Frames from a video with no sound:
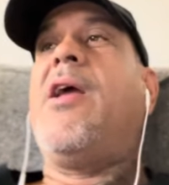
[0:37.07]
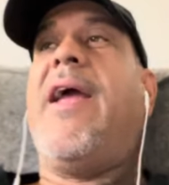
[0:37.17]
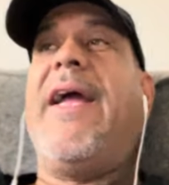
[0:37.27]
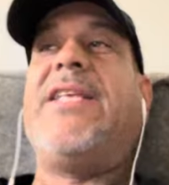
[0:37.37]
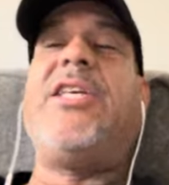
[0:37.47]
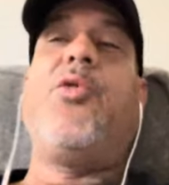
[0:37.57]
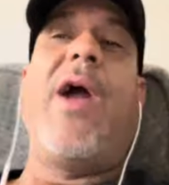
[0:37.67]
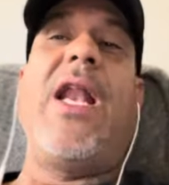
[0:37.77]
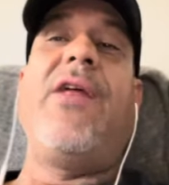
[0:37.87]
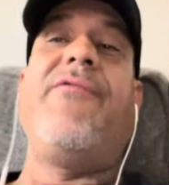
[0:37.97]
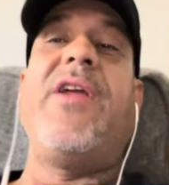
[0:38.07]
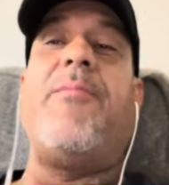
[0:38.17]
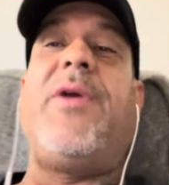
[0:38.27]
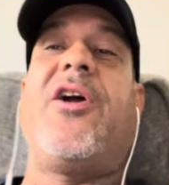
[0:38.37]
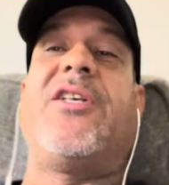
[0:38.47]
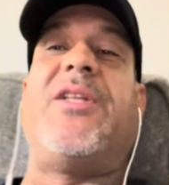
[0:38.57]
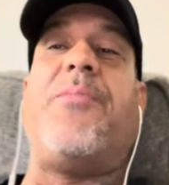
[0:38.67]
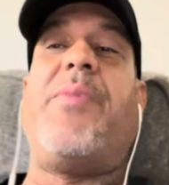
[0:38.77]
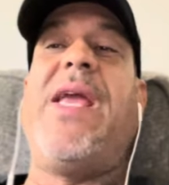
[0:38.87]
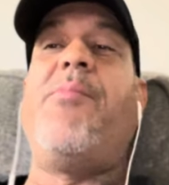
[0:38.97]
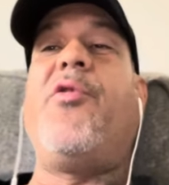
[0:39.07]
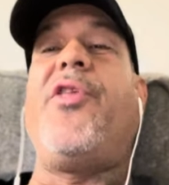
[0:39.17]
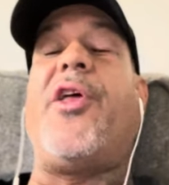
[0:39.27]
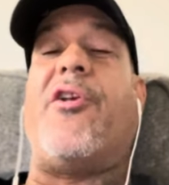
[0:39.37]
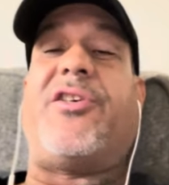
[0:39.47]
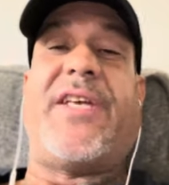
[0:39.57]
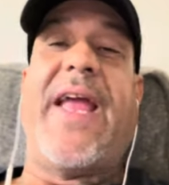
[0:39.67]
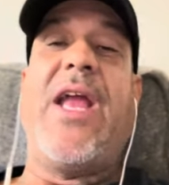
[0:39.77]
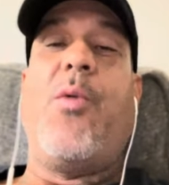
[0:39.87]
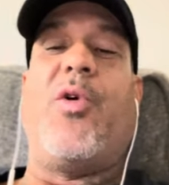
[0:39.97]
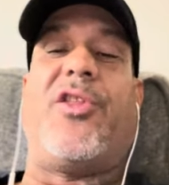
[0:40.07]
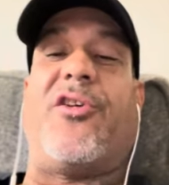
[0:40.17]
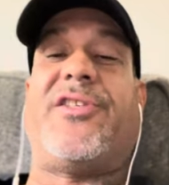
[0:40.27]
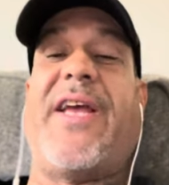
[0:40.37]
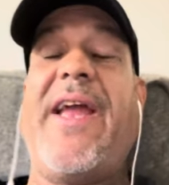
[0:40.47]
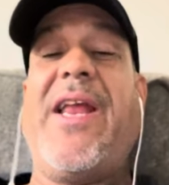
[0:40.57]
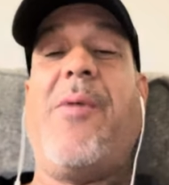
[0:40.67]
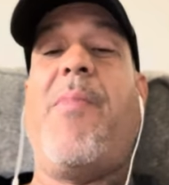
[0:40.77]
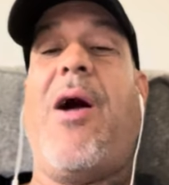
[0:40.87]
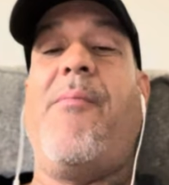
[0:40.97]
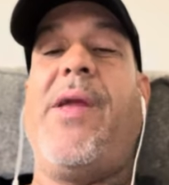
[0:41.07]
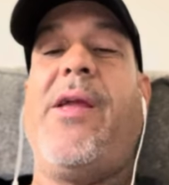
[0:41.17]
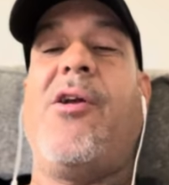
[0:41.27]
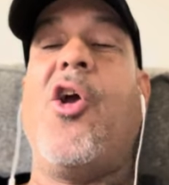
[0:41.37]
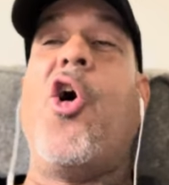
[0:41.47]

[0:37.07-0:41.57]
It's irrelevant because the people that are saying what they're saying about me